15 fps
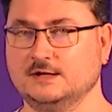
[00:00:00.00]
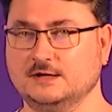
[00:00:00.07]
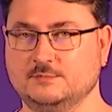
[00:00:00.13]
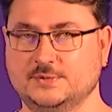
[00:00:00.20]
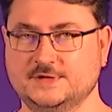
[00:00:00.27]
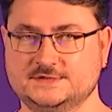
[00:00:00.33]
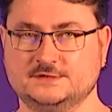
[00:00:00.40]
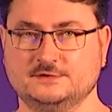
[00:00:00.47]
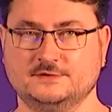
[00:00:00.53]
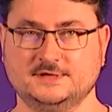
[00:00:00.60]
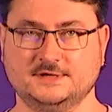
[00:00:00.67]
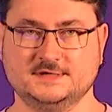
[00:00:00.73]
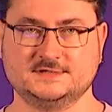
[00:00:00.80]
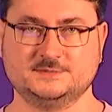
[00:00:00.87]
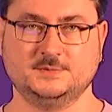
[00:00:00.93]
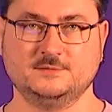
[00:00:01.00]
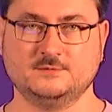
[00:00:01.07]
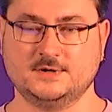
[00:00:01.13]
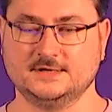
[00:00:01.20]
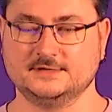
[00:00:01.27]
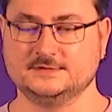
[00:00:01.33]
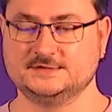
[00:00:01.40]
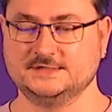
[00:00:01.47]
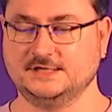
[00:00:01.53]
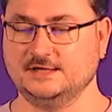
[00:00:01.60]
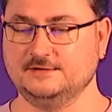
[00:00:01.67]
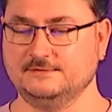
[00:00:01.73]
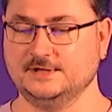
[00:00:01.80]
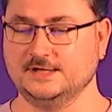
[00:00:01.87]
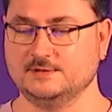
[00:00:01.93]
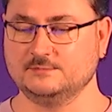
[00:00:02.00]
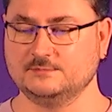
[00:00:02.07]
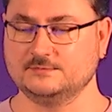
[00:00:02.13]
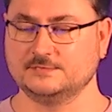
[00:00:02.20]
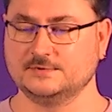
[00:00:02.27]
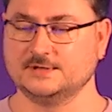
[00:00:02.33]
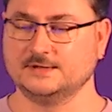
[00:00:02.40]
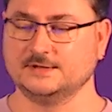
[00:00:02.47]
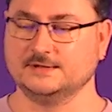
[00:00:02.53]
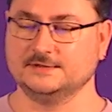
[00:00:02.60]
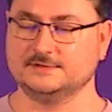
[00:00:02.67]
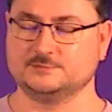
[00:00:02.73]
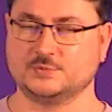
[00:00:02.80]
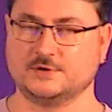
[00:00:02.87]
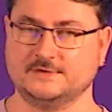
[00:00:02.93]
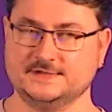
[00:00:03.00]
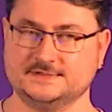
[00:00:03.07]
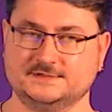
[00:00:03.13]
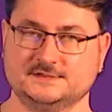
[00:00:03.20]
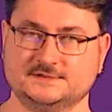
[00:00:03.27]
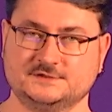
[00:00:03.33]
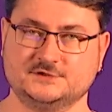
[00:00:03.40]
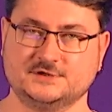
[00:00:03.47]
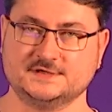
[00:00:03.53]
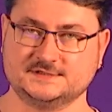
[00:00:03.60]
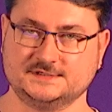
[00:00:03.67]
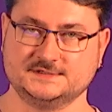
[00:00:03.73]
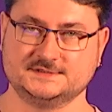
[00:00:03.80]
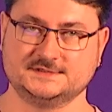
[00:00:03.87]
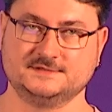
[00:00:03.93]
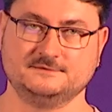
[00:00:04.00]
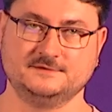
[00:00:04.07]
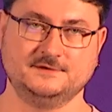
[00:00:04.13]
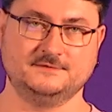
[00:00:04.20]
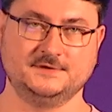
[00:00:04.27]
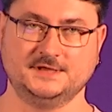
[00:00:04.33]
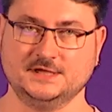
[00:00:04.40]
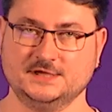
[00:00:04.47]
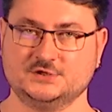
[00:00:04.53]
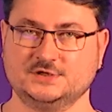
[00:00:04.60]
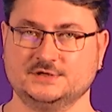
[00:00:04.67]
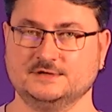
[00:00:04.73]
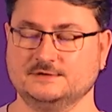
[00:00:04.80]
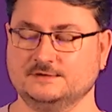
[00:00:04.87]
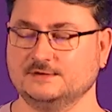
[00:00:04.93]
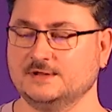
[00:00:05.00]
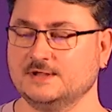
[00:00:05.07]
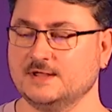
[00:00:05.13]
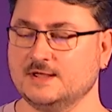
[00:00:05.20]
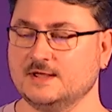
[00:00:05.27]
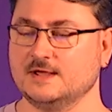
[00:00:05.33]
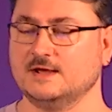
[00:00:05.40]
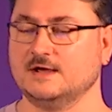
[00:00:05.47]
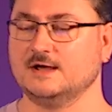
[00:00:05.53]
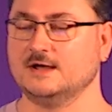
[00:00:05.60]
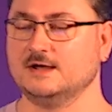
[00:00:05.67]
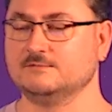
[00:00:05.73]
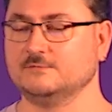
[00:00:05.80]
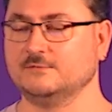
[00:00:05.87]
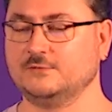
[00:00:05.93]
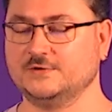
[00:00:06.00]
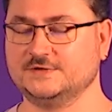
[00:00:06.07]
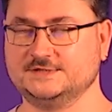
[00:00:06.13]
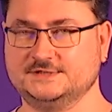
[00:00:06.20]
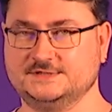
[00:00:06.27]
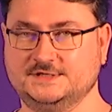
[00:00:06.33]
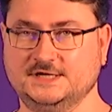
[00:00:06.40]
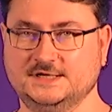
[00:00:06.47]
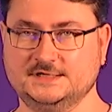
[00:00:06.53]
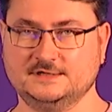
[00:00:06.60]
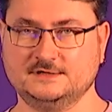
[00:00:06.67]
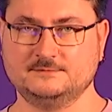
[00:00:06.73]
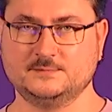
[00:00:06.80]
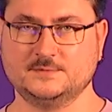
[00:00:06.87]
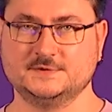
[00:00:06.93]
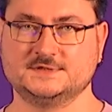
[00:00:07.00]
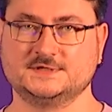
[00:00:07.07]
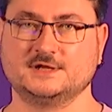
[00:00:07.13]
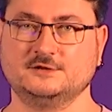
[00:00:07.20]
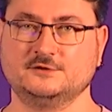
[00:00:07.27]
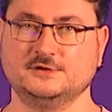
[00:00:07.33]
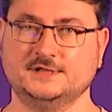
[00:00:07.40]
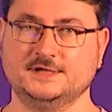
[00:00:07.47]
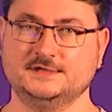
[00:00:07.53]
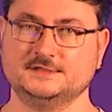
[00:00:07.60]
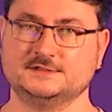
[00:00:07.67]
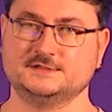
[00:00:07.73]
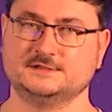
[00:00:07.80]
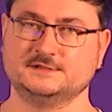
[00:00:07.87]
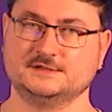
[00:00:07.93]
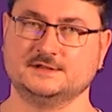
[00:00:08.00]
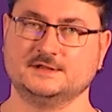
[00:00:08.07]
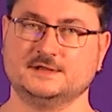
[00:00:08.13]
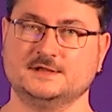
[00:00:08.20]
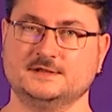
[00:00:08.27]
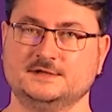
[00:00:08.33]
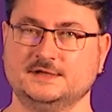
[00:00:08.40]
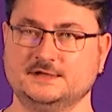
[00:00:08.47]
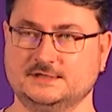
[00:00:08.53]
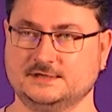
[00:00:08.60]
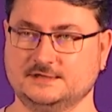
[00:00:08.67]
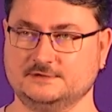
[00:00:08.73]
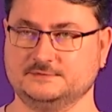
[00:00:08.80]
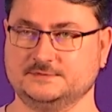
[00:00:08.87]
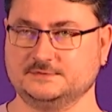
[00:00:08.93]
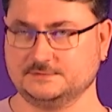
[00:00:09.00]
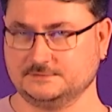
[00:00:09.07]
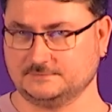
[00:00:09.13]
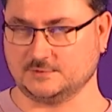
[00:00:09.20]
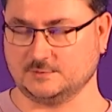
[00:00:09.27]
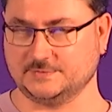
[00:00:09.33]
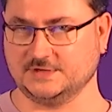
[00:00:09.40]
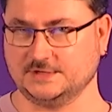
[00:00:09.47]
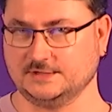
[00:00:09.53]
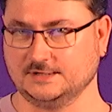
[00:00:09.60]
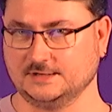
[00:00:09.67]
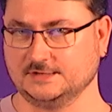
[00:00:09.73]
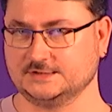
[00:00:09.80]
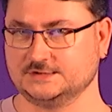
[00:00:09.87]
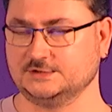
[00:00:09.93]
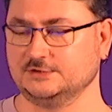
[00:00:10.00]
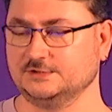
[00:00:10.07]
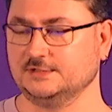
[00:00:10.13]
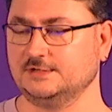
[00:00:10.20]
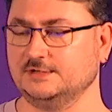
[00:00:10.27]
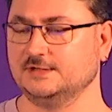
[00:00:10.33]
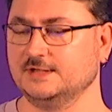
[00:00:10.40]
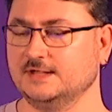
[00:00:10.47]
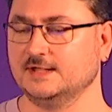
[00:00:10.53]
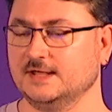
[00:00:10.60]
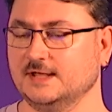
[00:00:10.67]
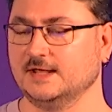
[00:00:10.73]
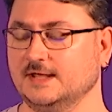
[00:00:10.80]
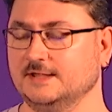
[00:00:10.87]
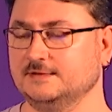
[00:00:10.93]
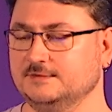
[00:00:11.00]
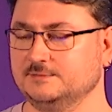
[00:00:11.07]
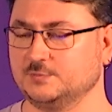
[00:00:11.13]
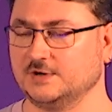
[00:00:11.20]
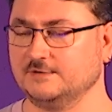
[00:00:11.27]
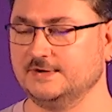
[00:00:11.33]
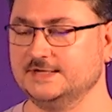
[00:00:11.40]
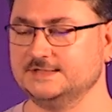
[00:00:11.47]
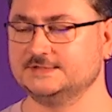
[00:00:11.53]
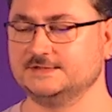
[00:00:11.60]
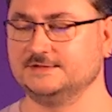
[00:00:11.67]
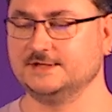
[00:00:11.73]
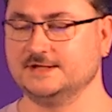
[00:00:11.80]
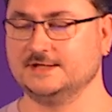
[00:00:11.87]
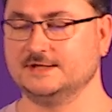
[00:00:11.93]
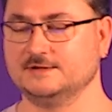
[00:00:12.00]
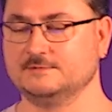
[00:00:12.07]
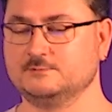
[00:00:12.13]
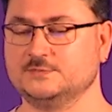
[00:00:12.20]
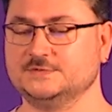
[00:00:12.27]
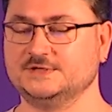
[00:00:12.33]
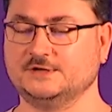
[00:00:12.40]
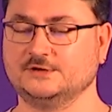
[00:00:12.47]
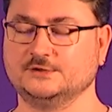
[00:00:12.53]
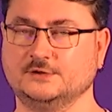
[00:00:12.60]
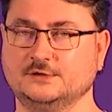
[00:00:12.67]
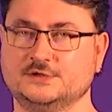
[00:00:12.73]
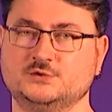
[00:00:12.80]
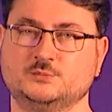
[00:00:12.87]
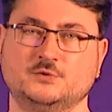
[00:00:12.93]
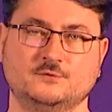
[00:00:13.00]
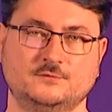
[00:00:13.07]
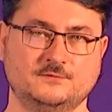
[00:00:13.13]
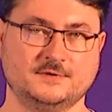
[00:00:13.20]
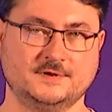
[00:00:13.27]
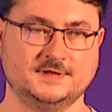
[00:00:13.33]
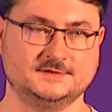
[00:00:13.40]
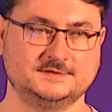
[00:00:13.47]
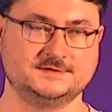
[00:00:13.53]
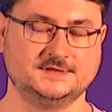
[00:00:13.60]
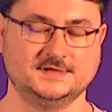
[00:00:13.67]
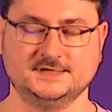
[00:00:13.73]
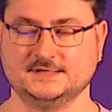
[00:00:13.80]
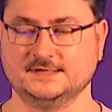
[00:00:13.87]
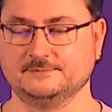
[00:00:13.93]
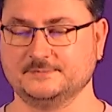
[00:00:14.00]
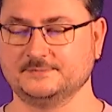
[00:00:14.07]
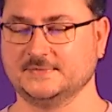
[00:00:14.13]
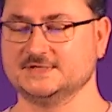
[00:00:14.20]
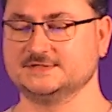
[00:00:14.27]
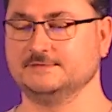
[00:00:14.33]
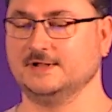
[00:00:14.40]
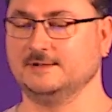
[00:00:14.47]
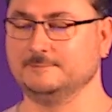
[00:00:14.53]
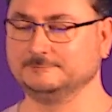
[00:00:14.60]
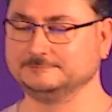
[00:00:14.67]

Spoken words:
based on the SP1 ZK VM, it provides this trustless verification for this data. It's calculated data from the external and provides the zero-knowledge proof for that data as well.